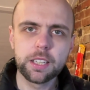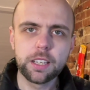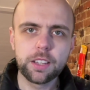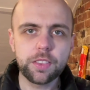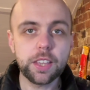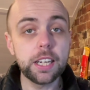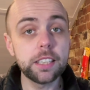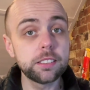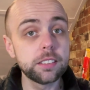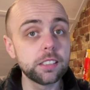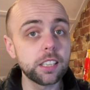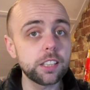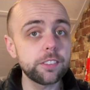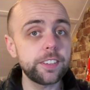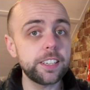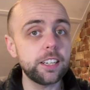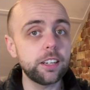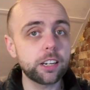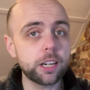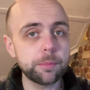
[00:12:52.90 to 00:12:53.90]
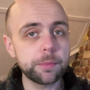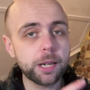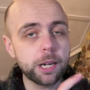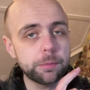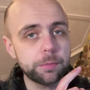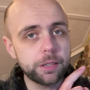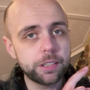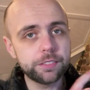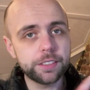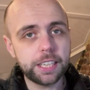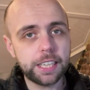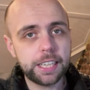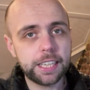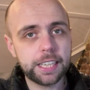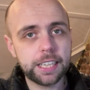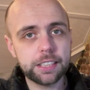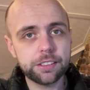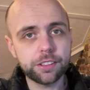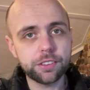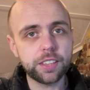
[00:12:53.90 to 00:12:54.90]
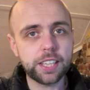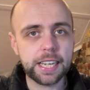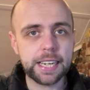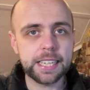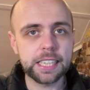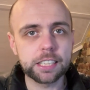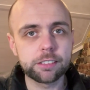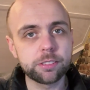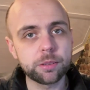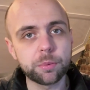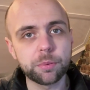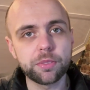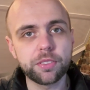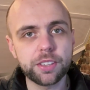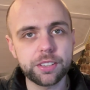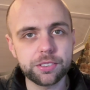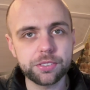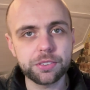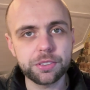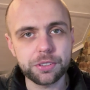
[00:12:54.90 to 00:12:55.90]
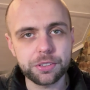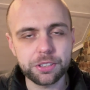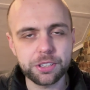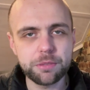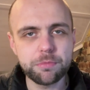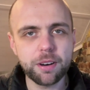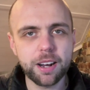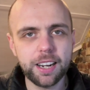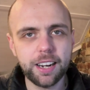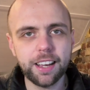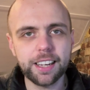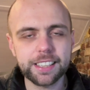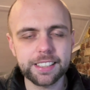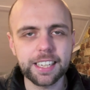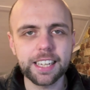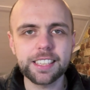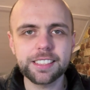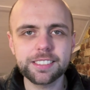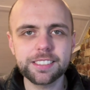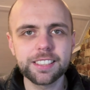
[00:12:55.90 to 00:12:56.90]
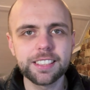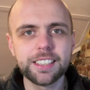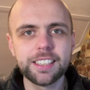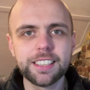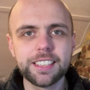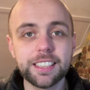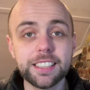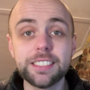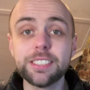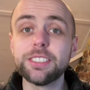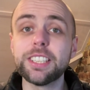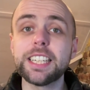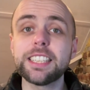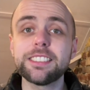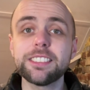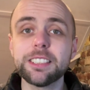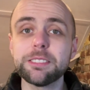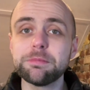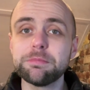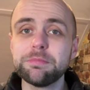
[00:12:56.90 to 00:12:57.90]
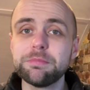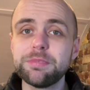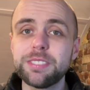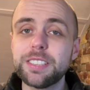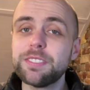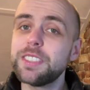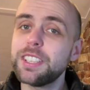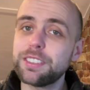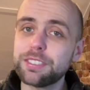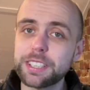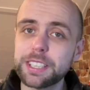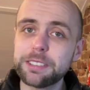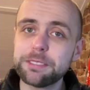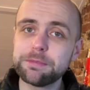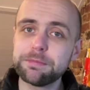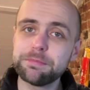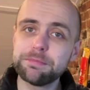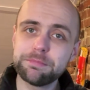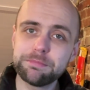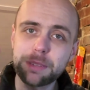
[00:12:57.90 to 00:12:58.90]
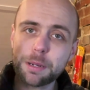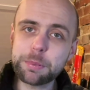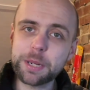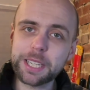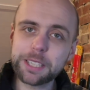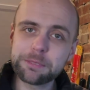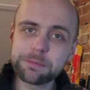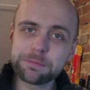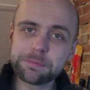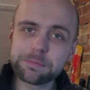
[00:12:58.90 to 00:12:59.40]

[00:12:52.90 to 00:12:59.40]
There's another video coming up over here that the algorithm thinks that you might like next. Until next time, 73. Bye-bye.